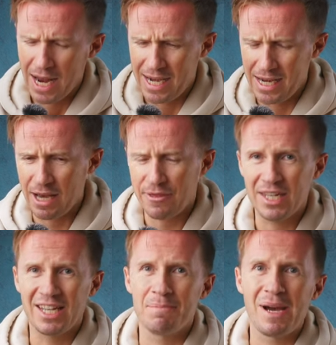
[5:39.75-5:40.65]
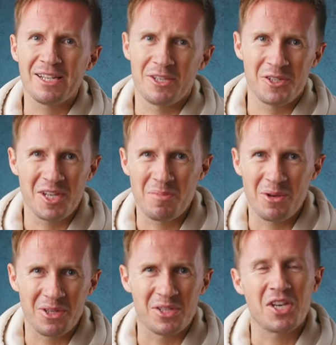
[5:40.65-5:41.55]
Nothing bad to say
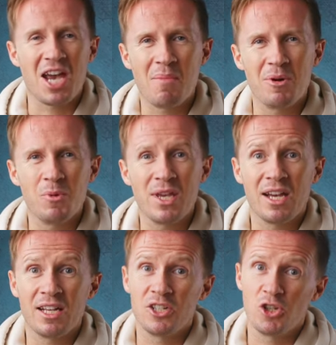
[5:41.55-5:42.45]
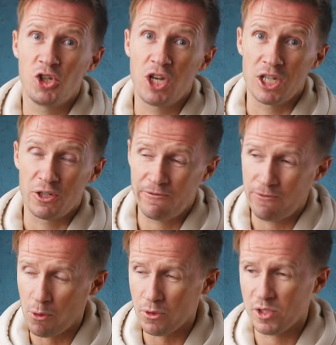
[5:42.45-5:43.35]
about this camera. We had
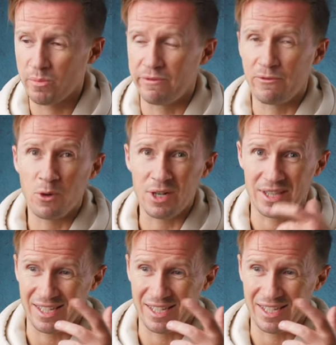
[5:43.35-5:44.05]
GH4s before it.